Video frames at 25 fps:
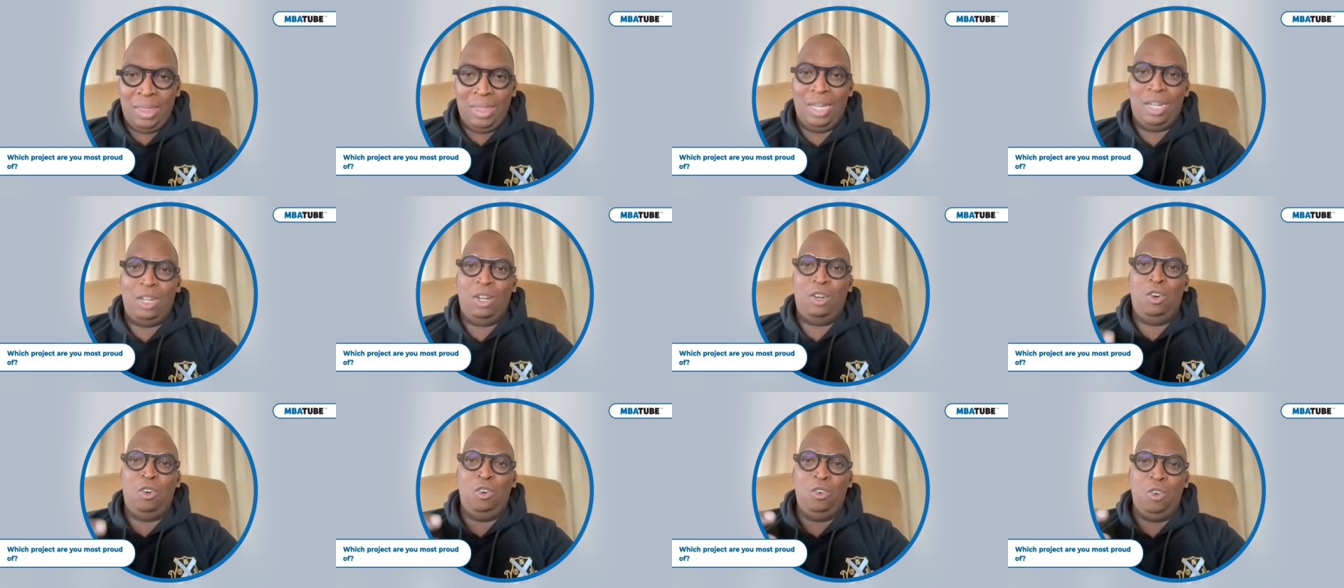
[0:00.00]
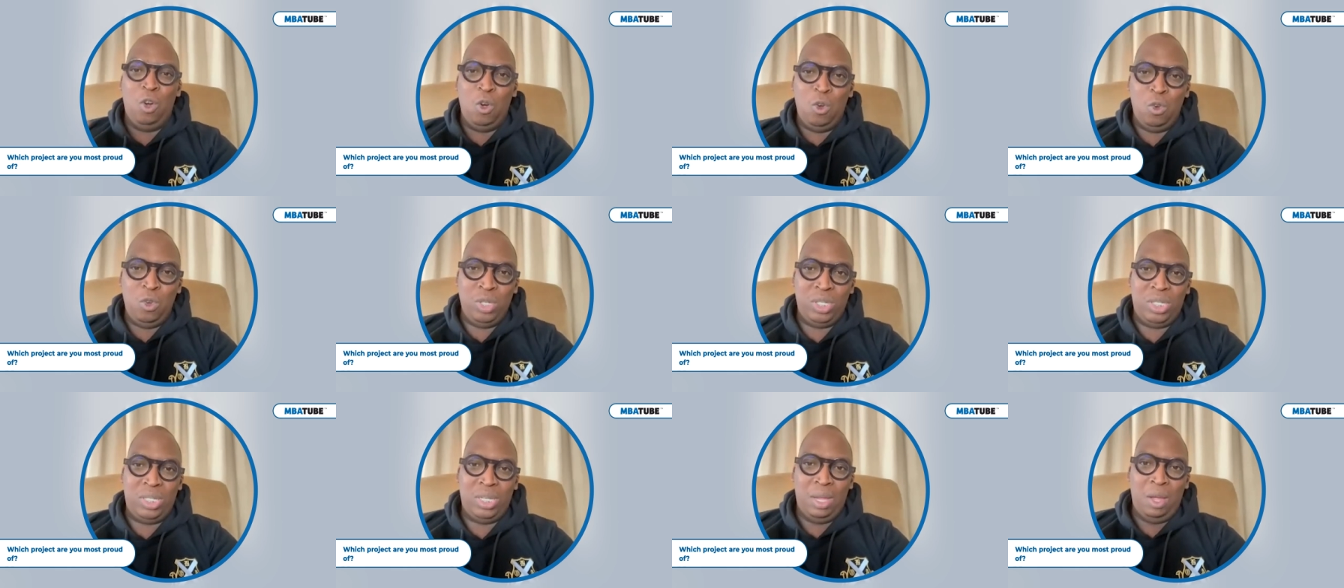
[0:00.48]
that
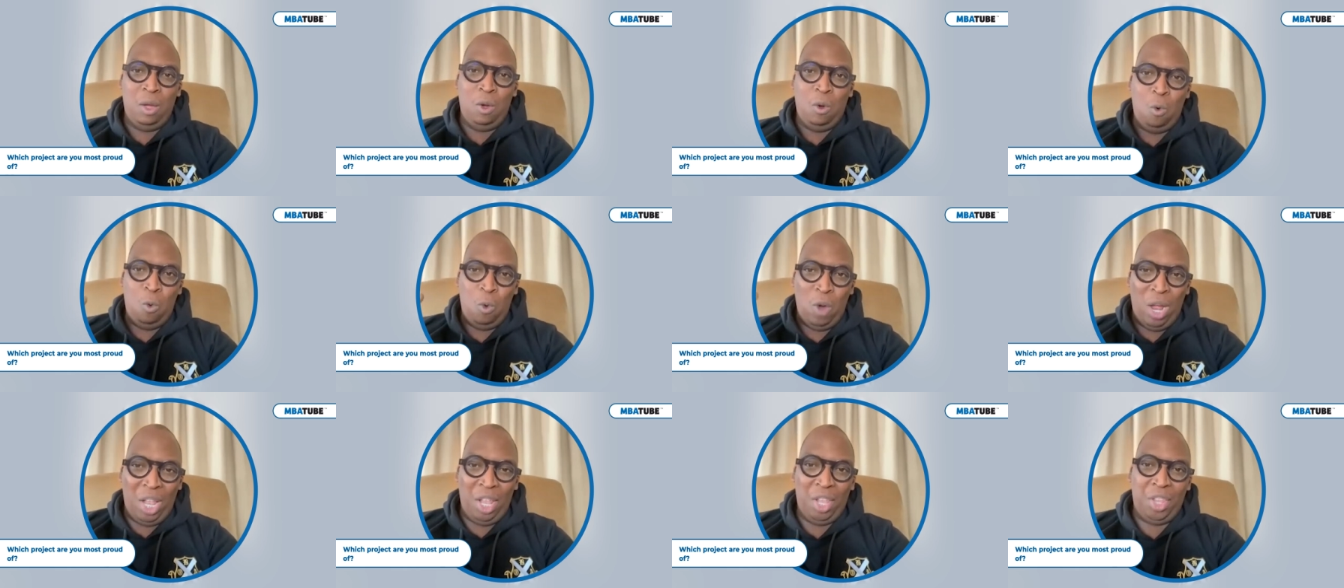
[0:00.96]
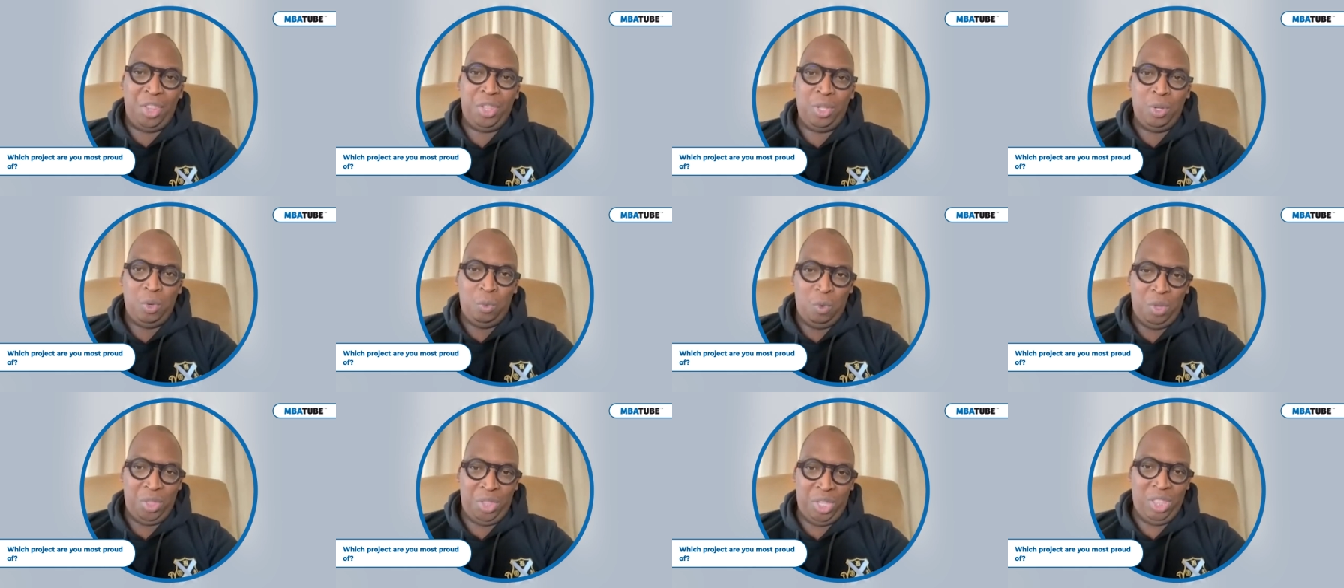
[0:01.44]
grows wealth
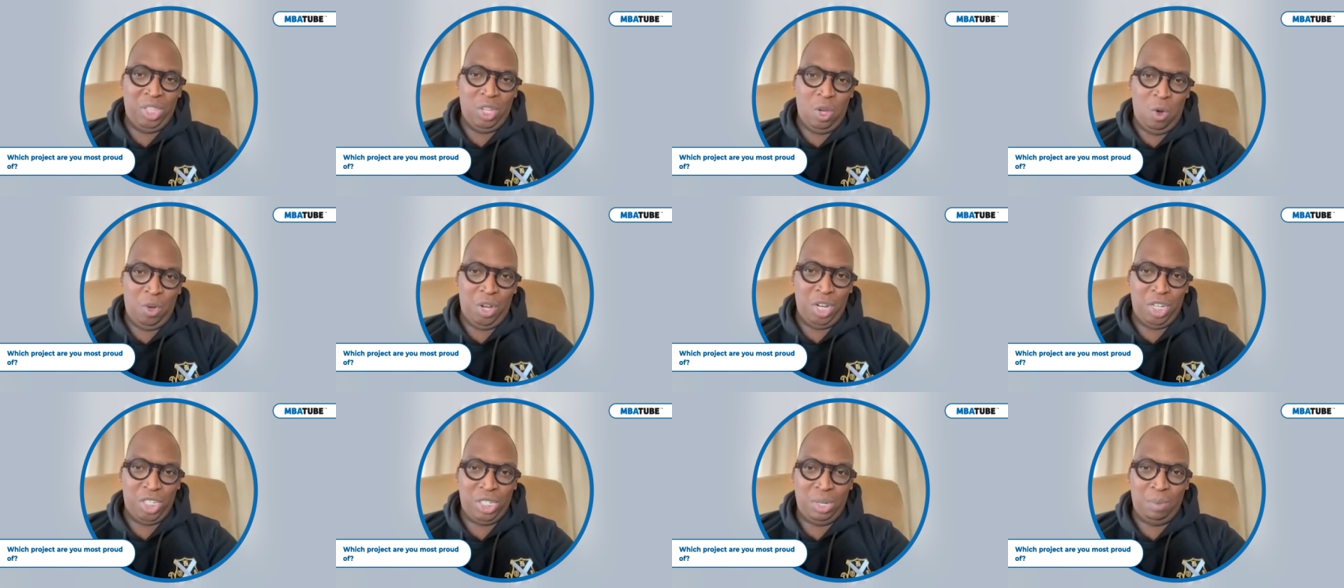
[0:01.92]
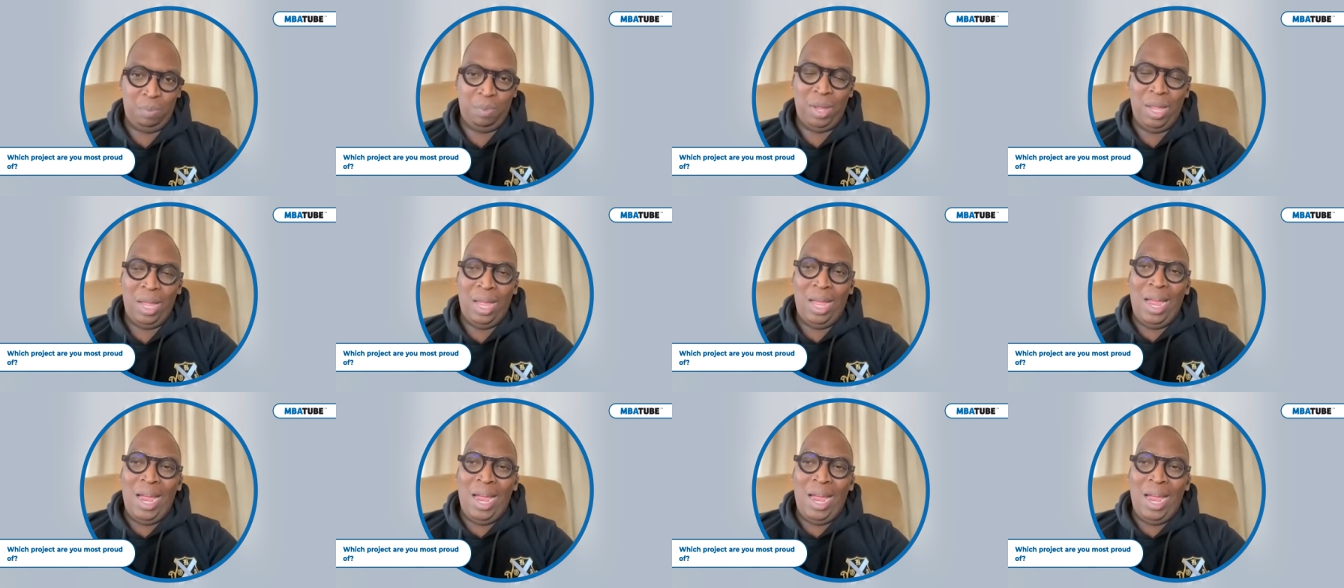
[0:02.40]
within the ownership.